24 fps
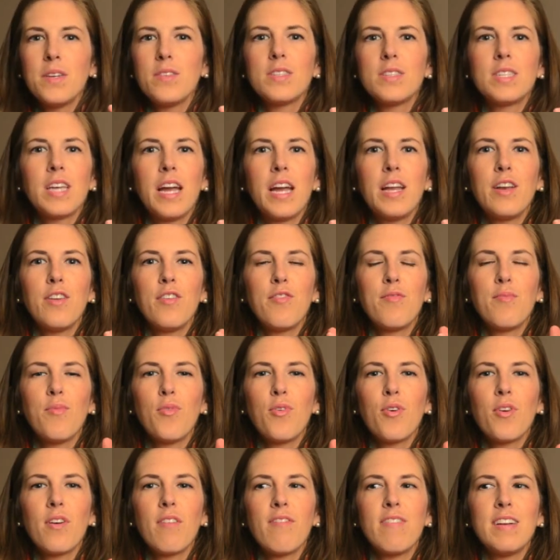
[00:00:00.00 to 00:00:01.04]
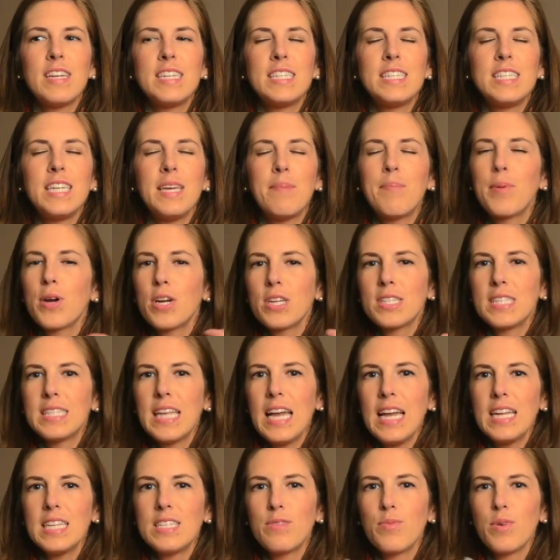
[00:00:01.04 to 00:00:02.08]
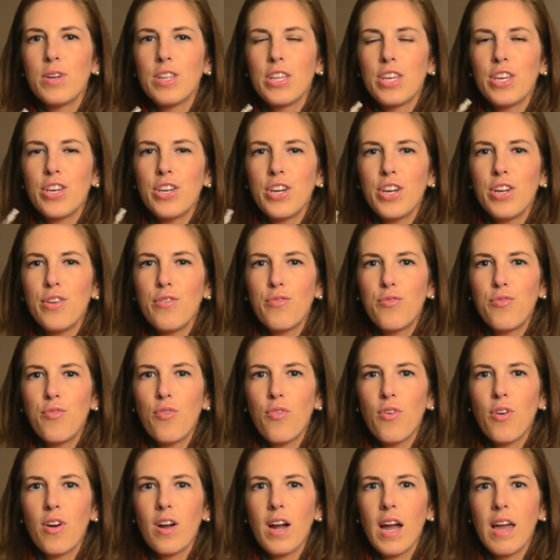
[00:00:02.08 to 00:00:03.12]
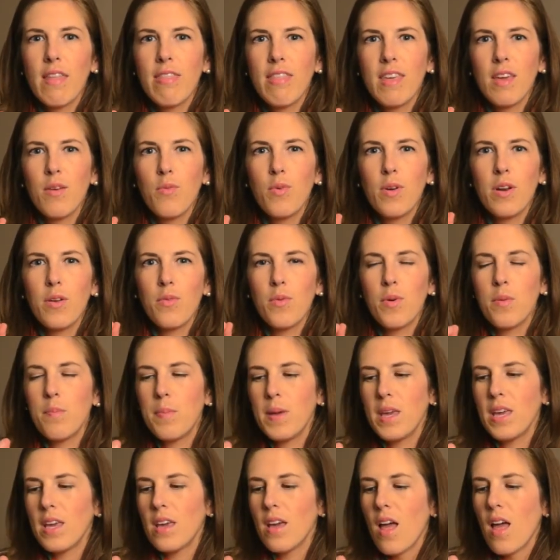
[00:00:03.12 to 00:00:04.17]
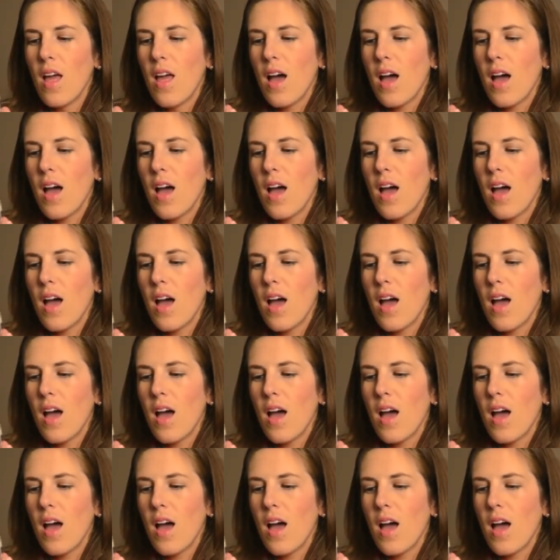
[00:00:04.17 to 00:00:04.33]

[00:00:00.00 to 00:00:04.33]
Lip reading: It was kind of more of a deeper scent, really good for I think what it would be